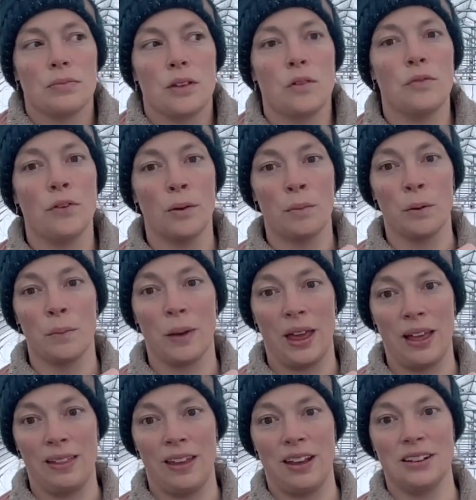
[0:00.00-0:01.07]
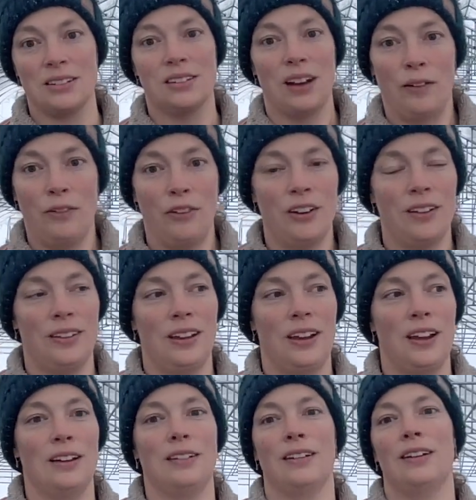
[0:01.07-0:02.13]
Farmer Bailey
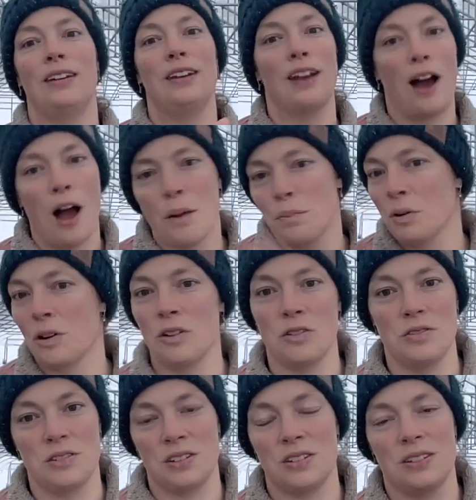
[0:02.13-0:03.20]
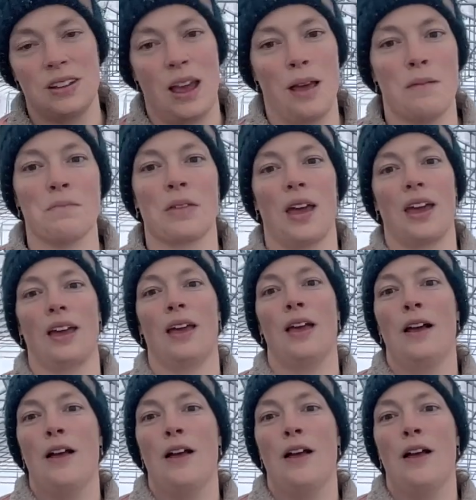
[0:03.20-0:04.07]
definitely did not produce the same like